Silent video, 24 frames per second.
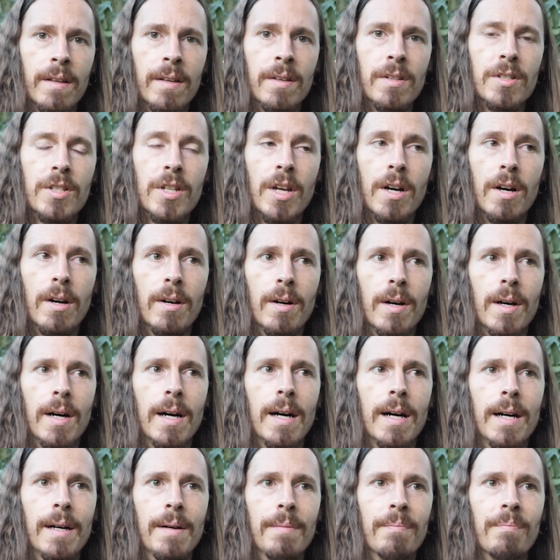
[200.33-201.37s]

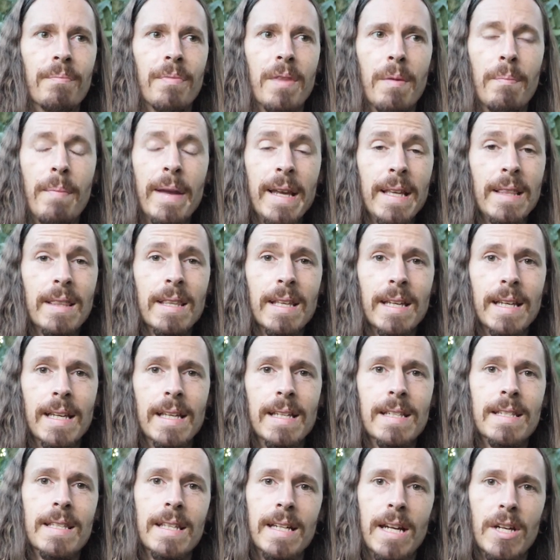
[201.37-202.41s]
So the main thing
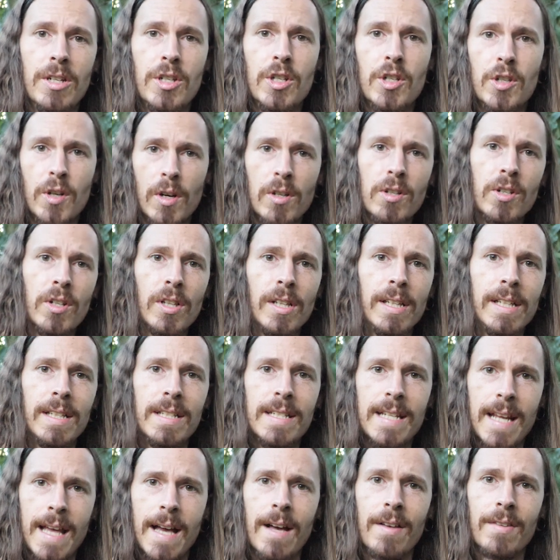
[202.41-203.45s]
is that it's structurally
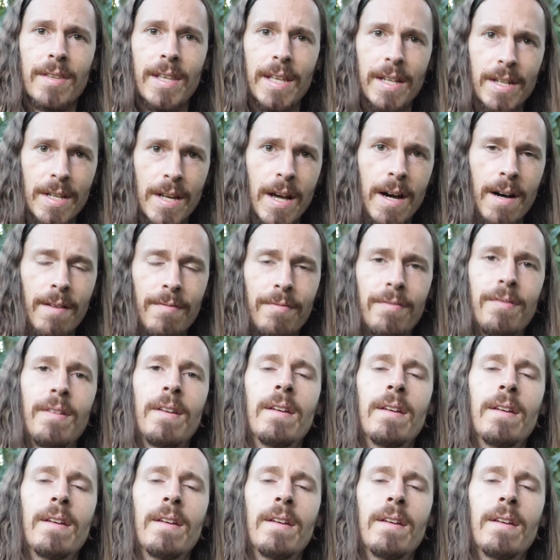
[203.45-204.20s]
sound enough.